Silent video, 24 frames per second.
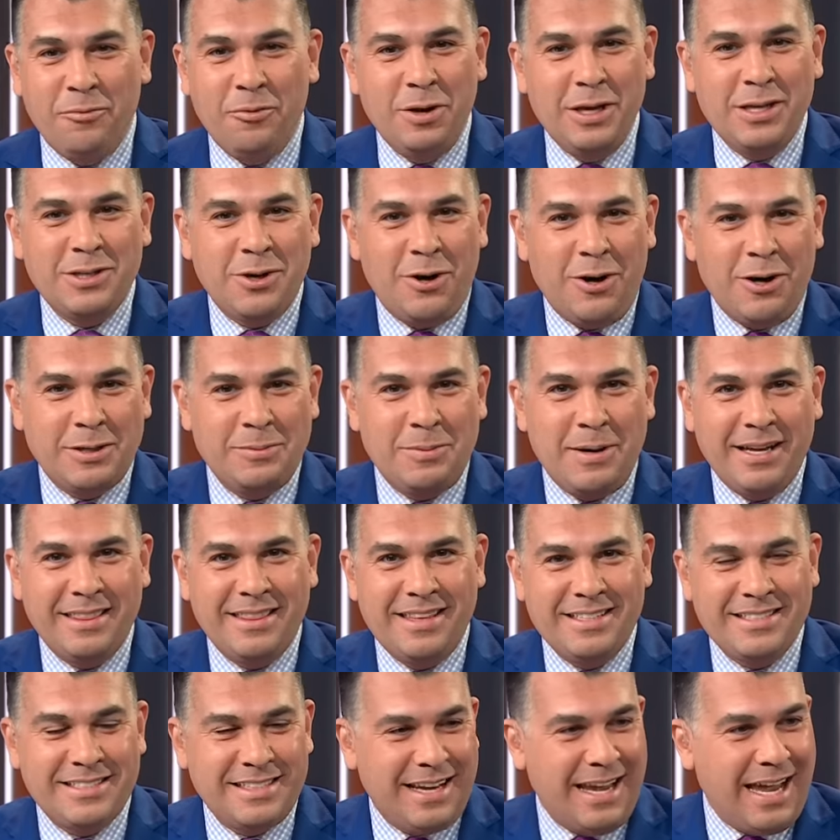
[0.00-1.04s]
we talked about
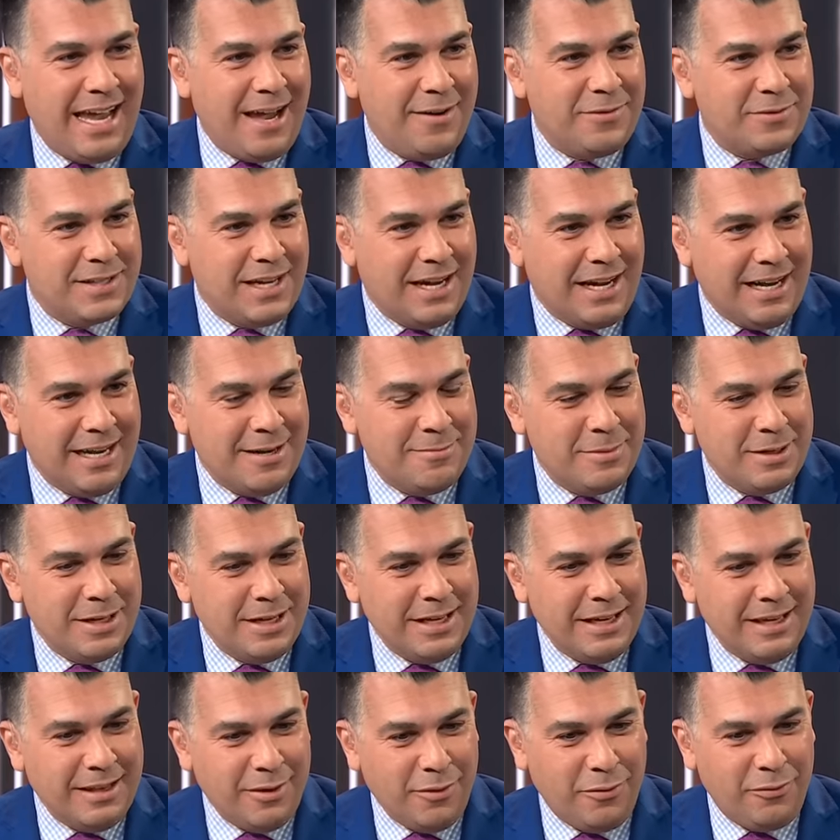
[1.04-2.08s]
this at halftime,
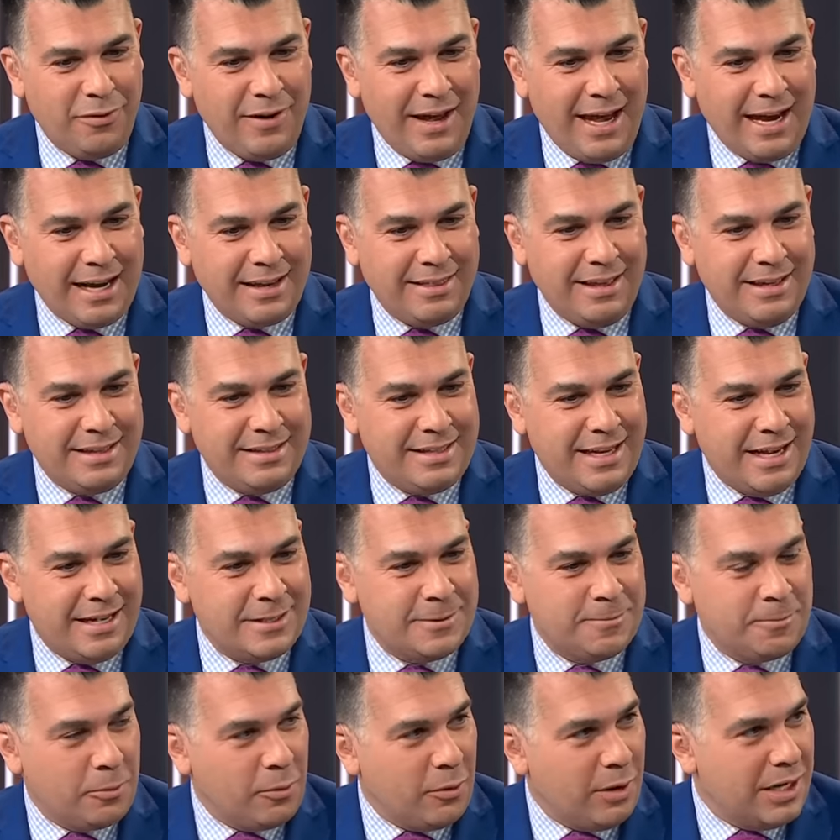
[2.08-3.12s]
the fact that
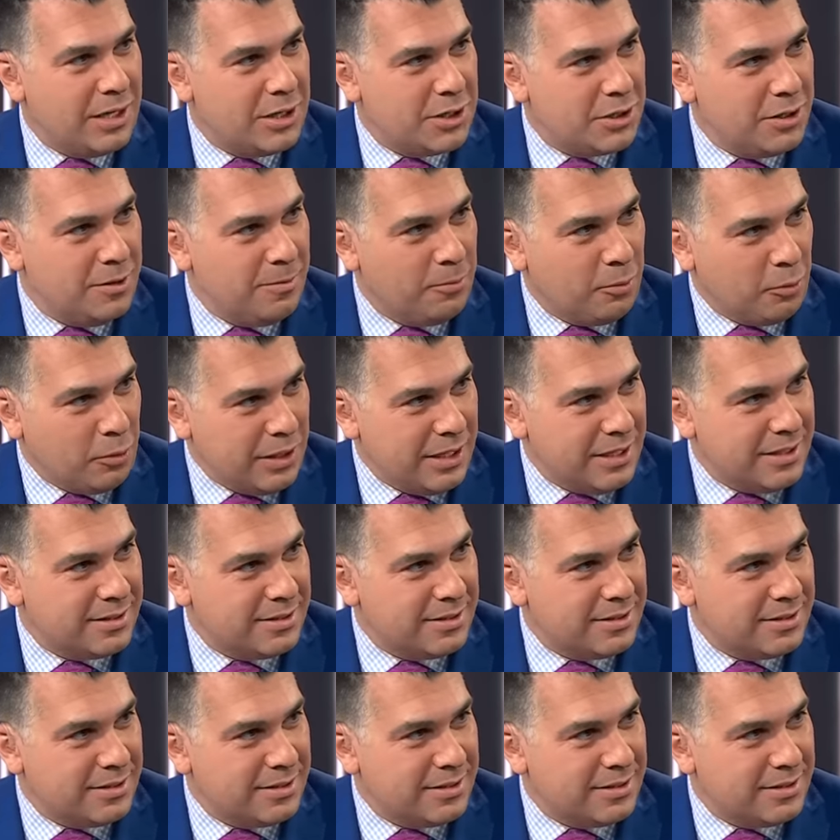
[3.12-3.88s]
desperation breeds